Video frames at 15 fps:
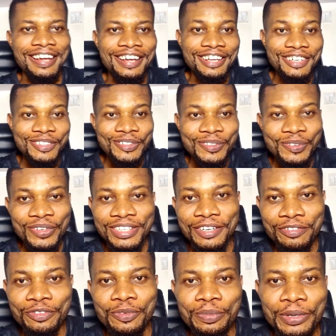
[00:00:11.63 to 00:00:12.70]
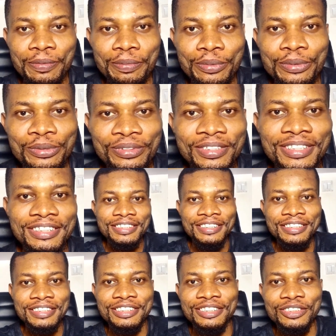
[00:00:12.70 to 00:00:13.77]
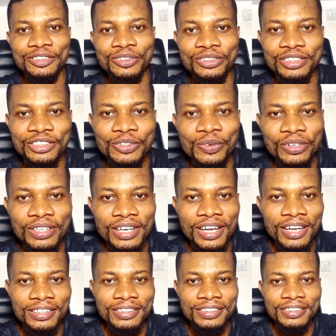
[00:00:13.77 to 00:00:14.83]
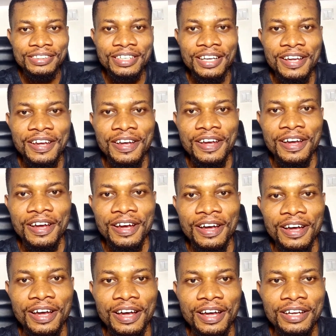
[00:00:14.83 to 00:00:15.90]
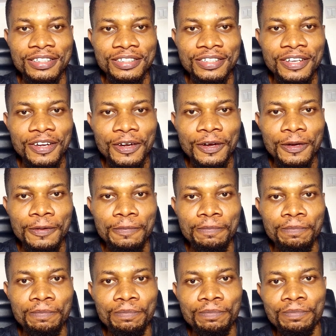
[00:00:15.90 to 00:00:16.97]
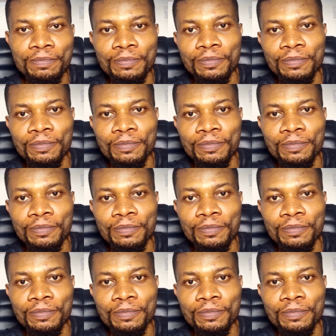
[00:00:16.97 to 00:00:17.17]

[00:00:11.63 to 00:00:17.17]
Hello, wonderful people. This is You See Wonders, and